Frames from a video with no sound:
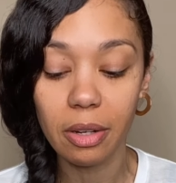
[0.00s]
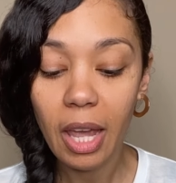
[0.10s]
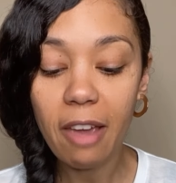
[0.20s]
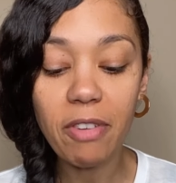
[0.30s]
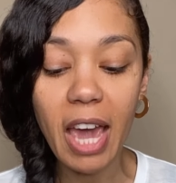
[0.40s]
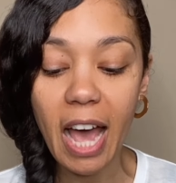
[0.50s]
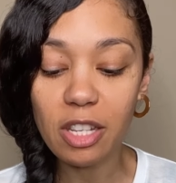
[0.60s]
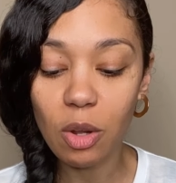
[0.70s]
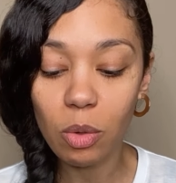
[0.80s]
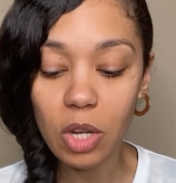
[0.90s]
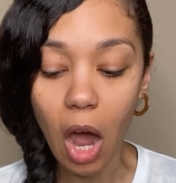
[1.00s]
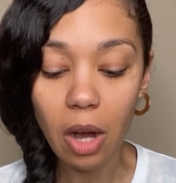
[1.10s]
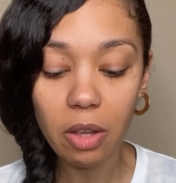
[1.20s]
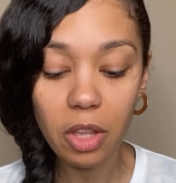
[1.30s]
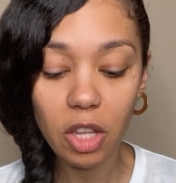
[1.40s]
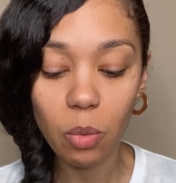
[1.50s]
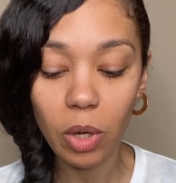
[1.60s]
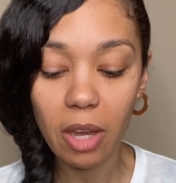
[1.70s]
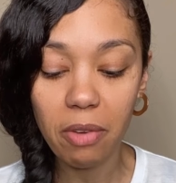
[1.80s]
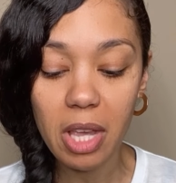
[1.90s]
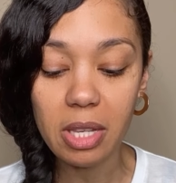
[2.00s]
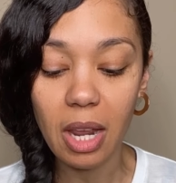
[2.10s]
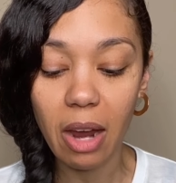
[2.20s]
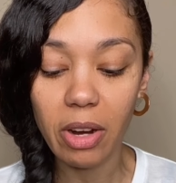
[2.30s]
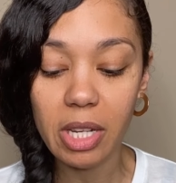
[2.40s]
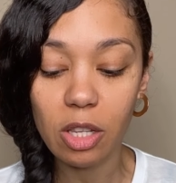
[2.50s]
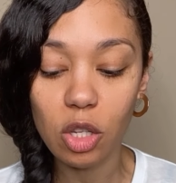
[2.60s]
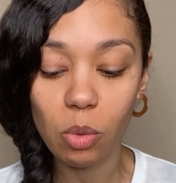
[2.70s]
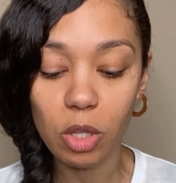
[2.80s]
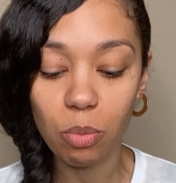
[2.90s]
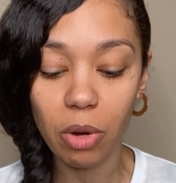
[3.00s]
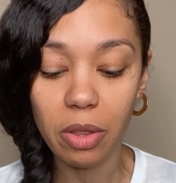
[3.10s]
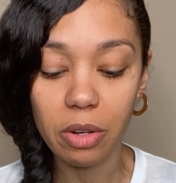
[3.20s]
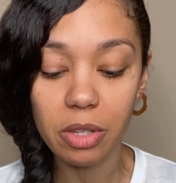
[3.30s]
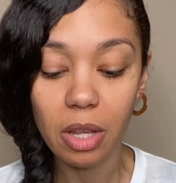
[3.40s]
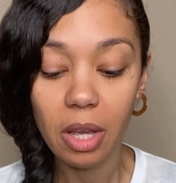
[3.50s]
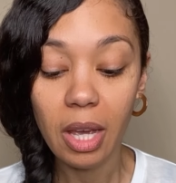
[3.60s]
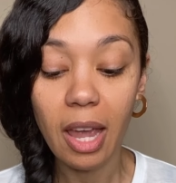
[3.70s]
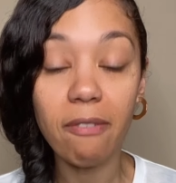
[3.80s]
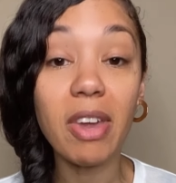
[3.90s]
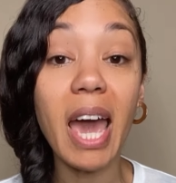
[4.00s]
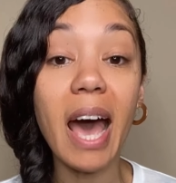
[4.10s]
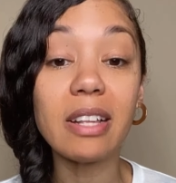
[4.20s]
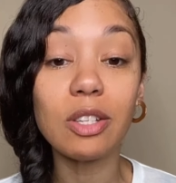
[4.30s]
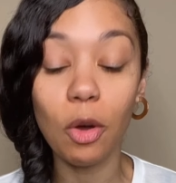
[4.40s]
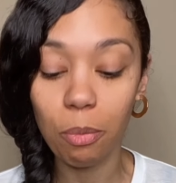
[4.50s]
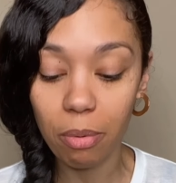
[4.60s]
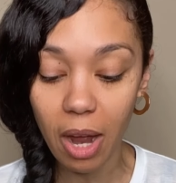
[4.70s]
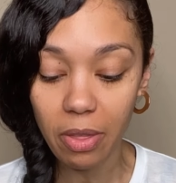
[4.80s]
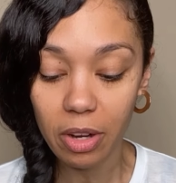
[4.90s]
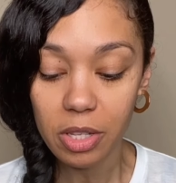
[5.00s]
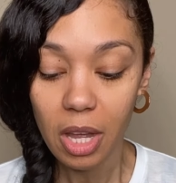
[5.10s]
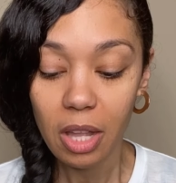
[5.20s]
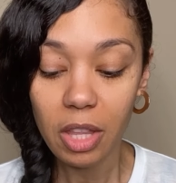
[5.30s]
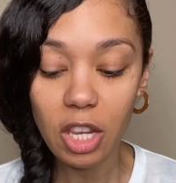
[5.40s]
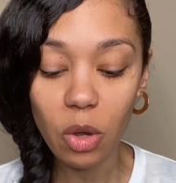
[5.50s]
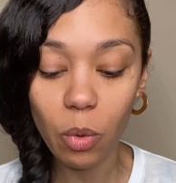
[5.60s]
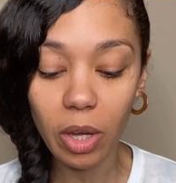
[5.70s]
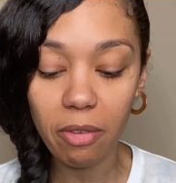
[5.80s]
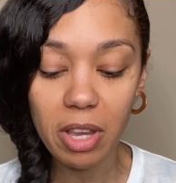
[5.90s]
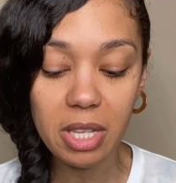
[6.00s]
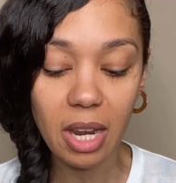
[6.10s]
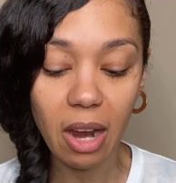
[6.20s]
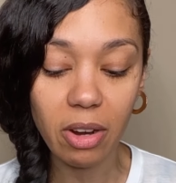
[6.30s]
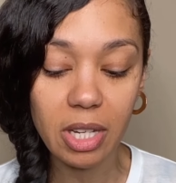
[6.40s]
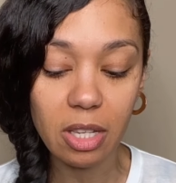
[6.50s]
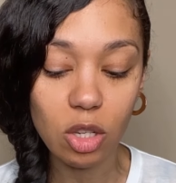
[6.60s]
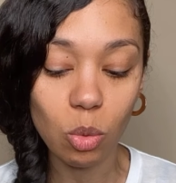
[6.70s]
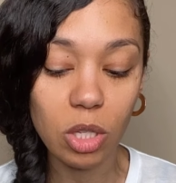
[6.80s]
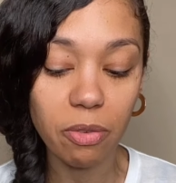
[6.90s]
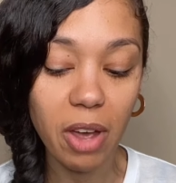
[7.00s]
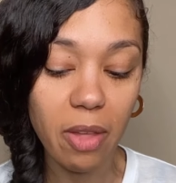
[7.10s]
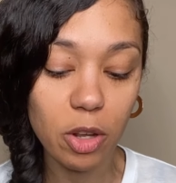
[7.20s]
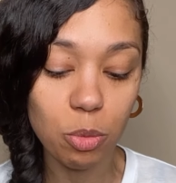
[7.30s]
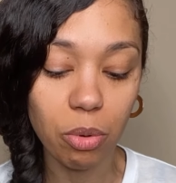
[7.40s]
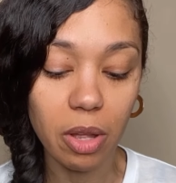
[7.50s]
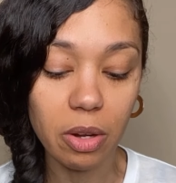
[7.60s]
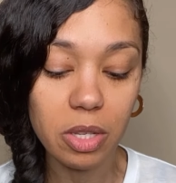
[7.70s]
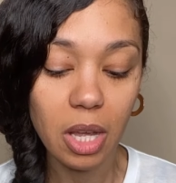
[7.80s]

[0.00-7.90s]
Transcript: If he has no daughter, then you will give his inheritance to his brothers. If he has no brothers, then you will give his inheritance to his father's brothers.